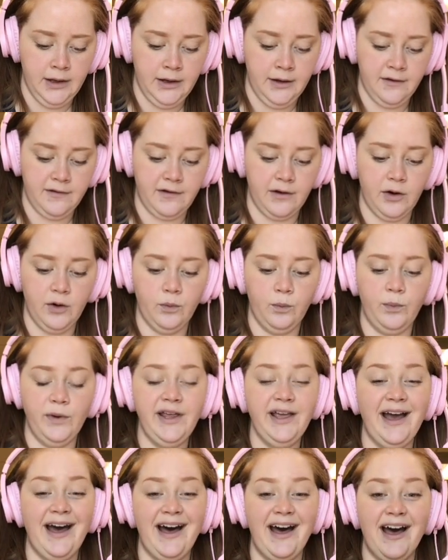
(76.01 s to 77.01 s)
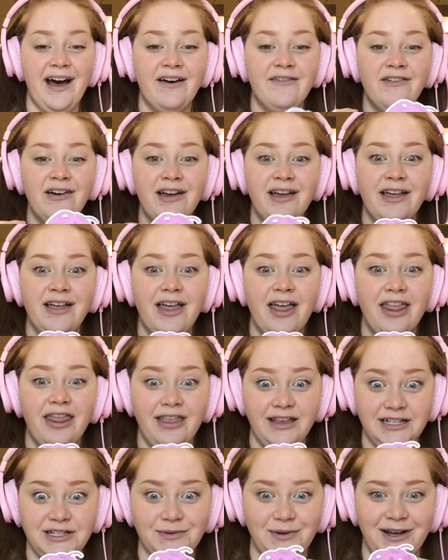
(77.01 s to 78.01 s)
So we have
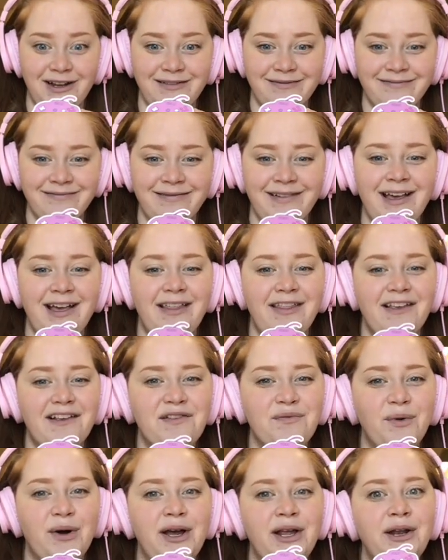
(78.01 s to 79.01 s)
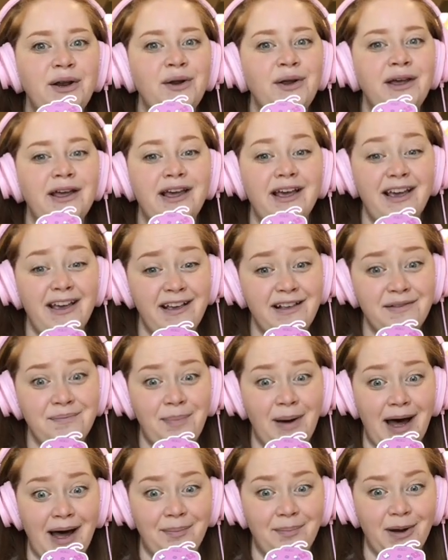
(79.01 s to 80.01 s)
this one. This one is
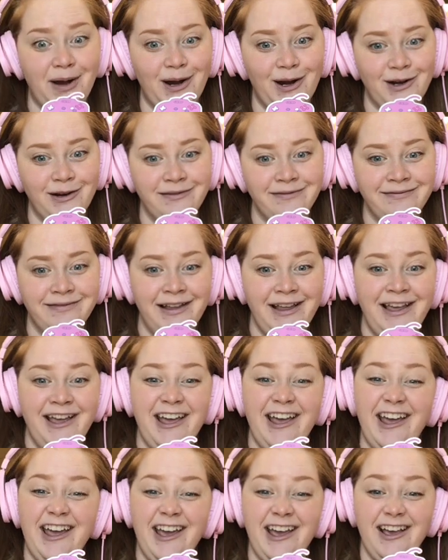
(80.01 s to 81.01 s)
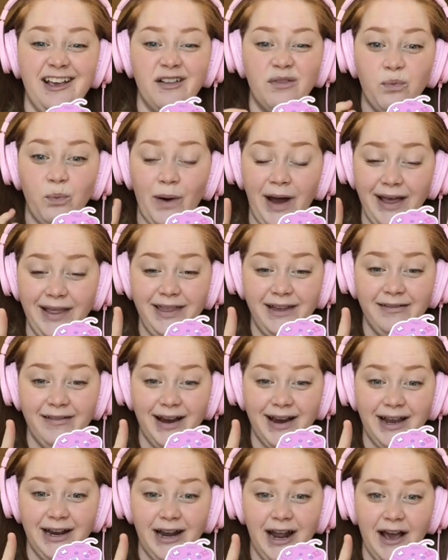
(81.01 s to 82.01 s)
pop art. It is widely
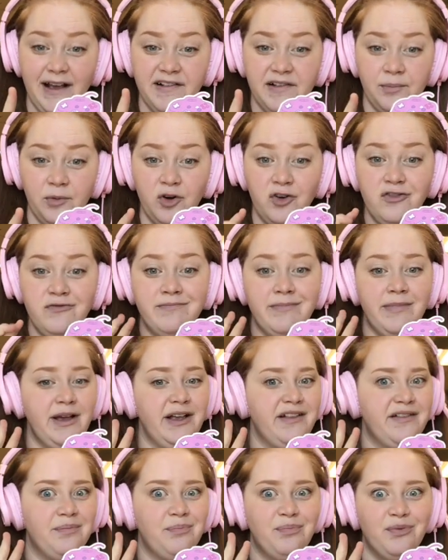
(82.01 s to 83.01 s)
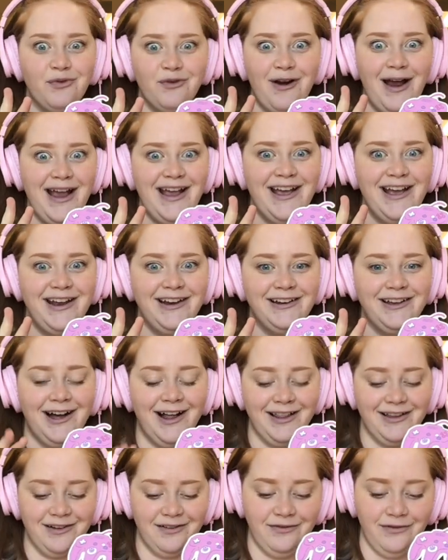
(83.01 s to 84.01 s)
recognizable. It's bright and
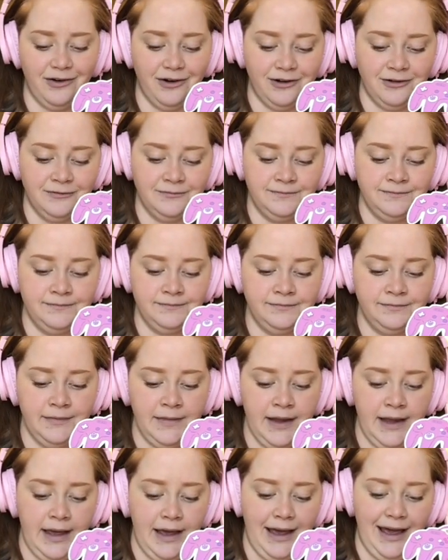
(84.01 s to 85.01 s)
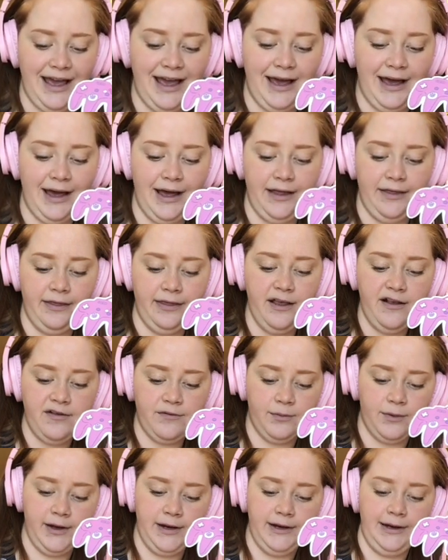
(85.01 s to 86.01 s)
colorful. And this
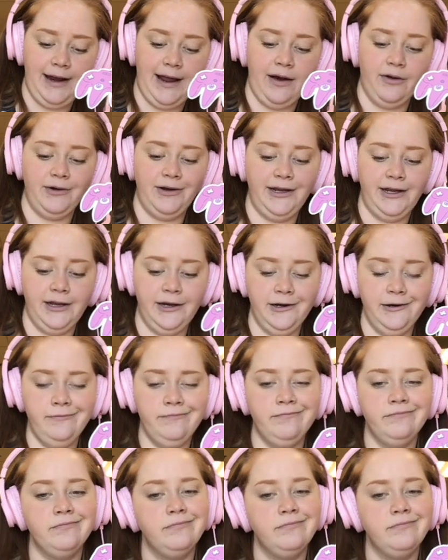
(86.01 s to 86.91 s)
one down here,